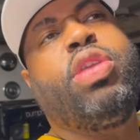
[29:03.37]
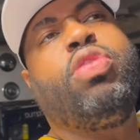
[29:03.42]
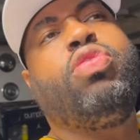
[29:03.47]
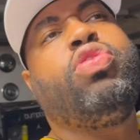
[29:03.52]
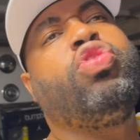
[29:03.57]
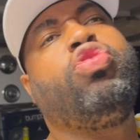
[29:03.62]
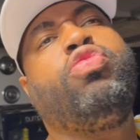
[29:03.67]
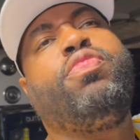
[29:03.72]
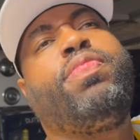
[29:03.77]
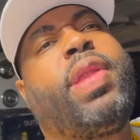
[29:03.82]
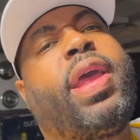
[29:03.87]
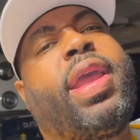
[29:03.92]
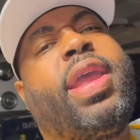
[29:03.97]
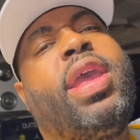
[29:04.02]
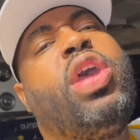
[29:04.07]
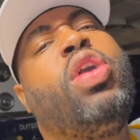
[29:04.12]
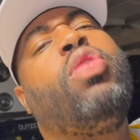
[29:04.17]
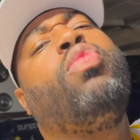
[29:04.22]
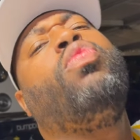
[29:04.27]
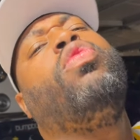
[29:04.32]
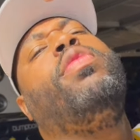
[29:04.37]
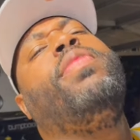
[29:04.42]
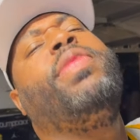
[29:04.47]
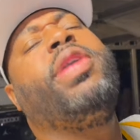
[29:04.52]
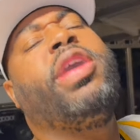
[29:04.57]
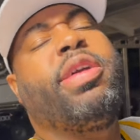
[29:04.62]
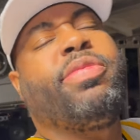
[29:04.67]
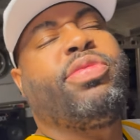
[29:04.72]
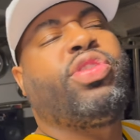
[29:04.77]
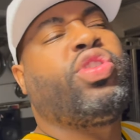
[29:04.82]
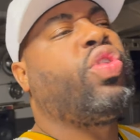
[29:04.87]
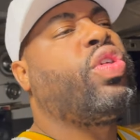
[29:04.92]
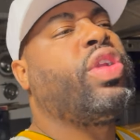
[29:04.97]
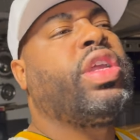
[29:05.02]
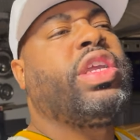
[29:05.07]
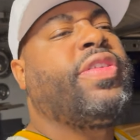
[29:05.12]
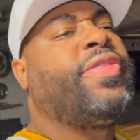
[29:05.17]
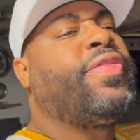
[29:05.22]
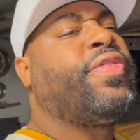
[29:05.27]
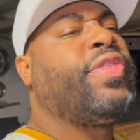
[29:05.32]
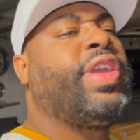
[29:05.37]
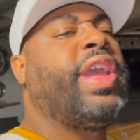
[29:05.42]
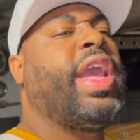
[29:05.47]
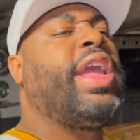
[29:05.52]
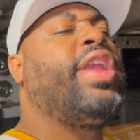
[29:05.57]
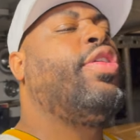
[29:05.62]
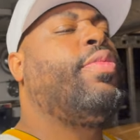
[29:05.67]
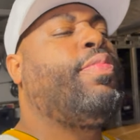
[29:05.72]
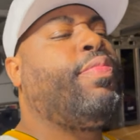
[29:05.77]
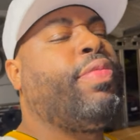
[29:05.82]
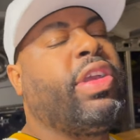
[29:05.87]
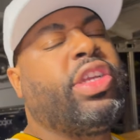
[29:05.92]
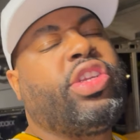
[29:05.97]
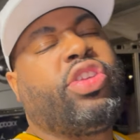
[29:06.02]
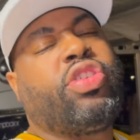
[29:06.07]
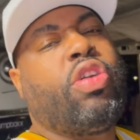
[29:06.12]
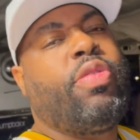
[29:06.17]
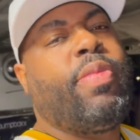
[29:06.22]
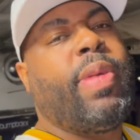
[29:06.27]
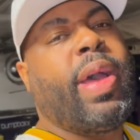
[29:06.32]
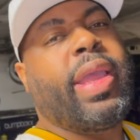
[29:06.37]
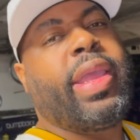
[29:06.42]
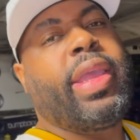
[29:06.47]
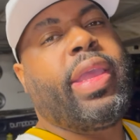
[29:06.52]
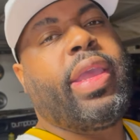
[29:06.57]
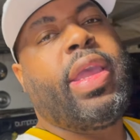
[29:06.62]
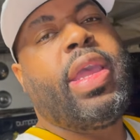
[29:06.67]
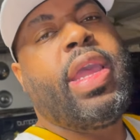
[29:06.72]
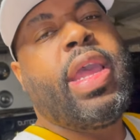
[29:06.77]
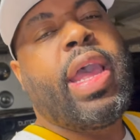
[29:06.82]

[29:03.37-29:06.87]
YouTube play. Run me up. Shorty is free. Ain't no pressure on my end.